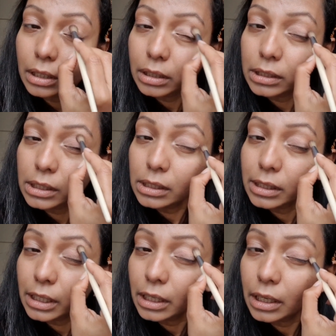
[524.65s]
This is
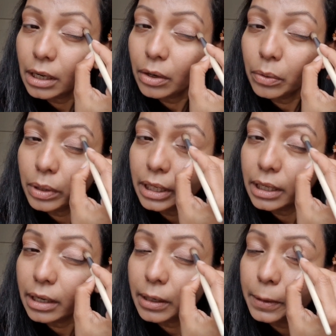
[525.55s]
the only
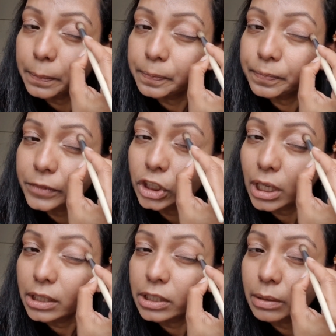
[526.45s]

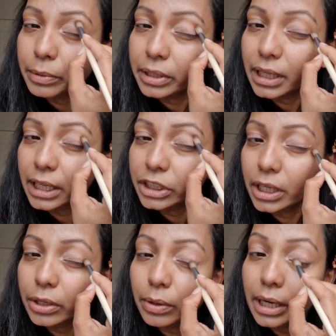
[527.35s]
Charlotte Tilbury
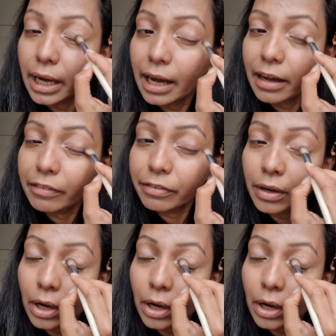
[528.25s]
eyeshadow I have.